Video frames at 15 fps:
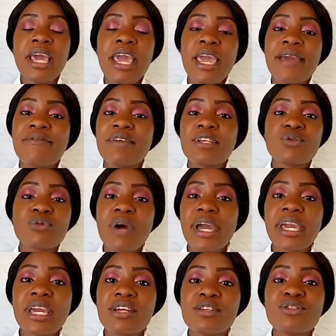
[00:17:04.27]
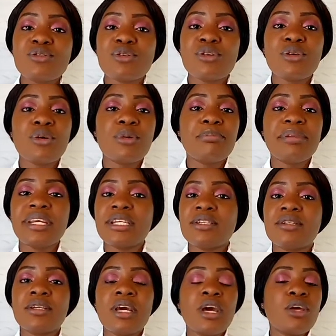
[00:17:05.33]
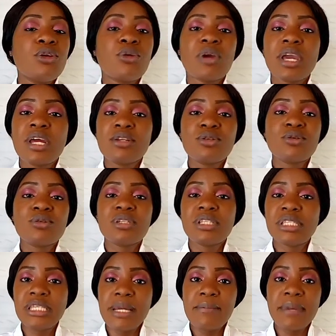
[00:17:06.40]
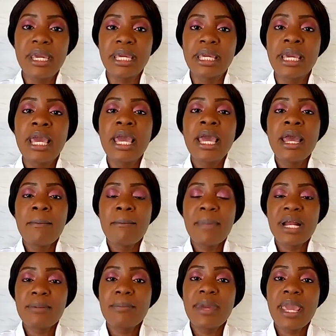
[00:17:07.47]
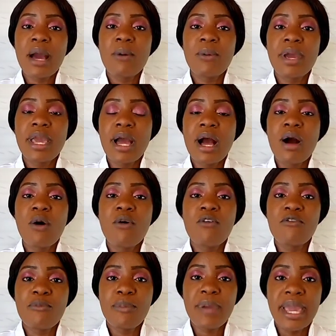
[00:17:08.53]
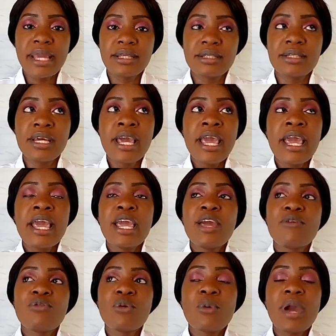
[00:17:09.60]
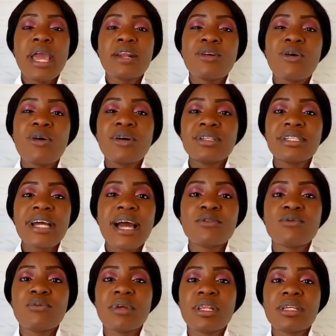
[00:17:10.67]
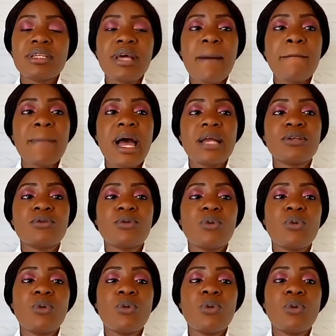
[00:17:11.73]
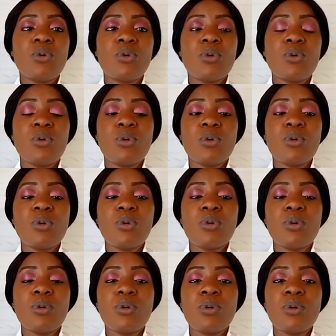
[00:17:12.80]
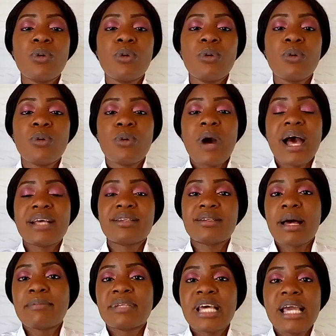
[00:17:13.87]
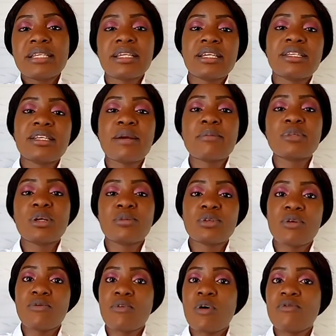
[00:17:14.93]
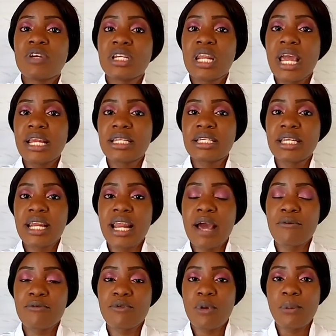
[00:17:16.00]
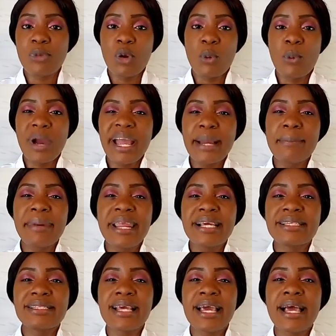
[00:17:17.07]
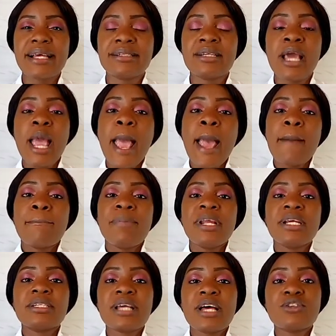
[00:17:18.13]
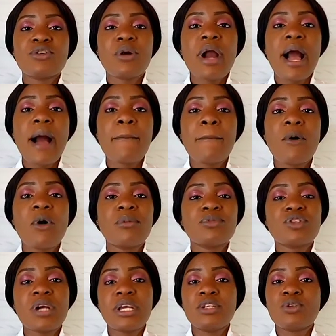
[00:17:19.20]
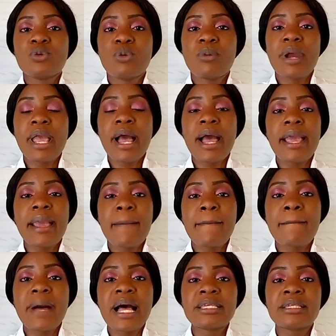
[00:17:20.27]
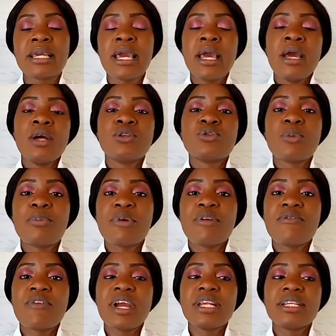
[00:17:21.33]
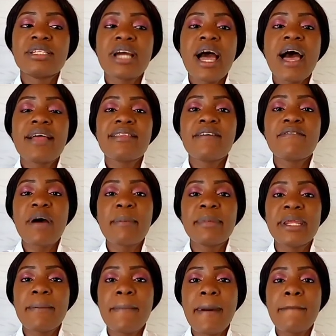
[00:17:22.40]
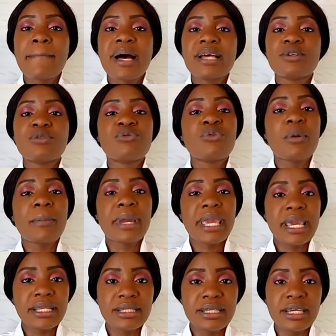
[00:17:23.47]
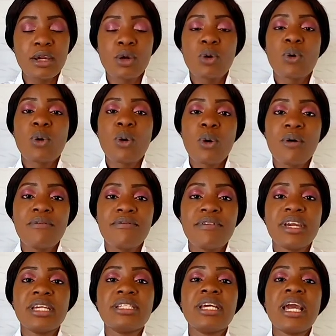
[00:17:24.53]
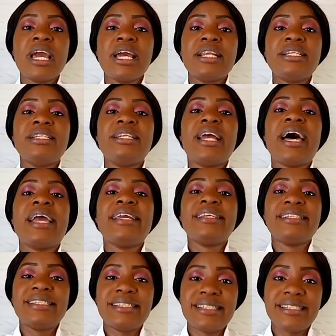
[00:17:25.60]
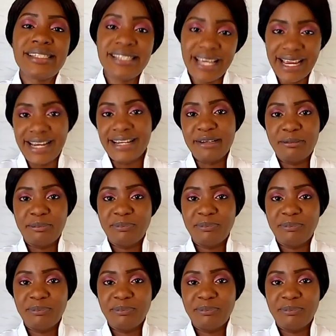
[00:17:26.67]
If it's working to you, please, you can do steaming, but be aware of burns. If you were in contact with somebody who has some signs and symptoms of COVID-19 from your workplaces, please, as you come home, try to wear a mask to prevent other family members from getting COVID-19.